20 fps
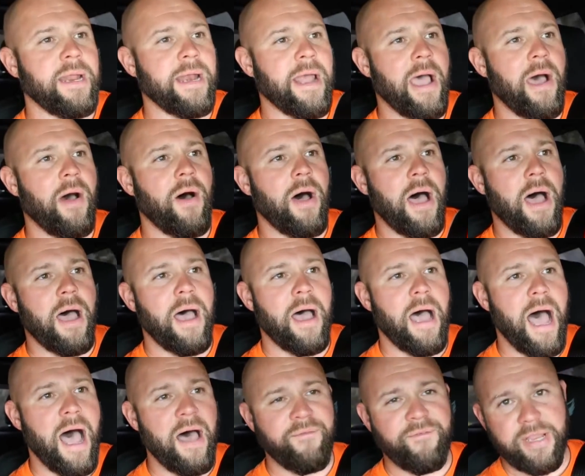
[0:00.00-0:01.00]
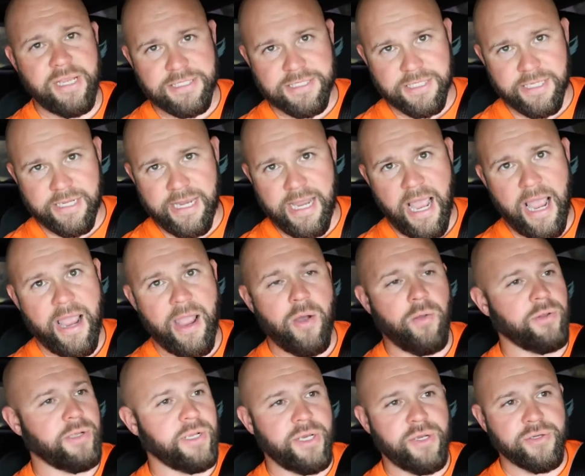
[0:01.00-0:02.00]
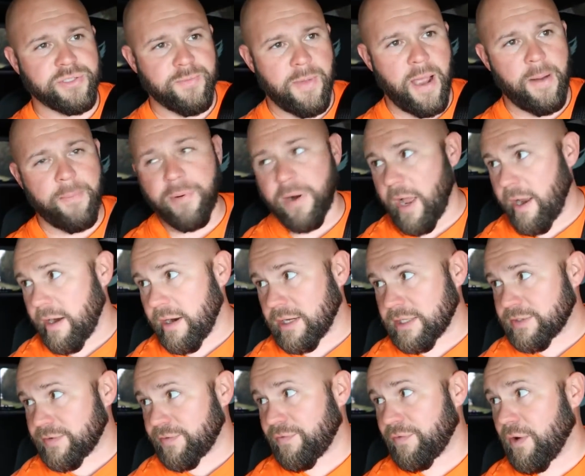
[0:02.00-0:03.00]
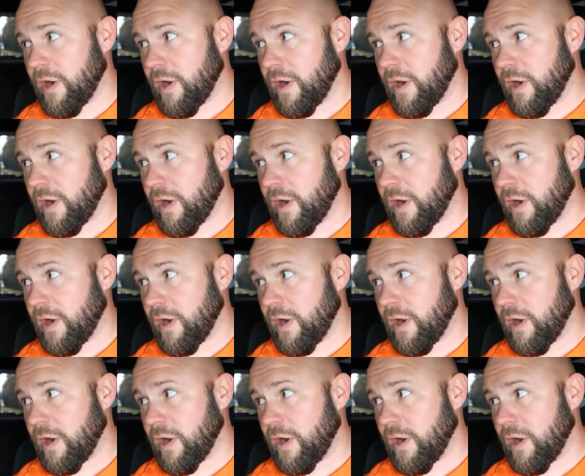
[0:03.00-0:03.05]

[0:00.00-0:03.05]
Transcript: Now, obviously, I only use my products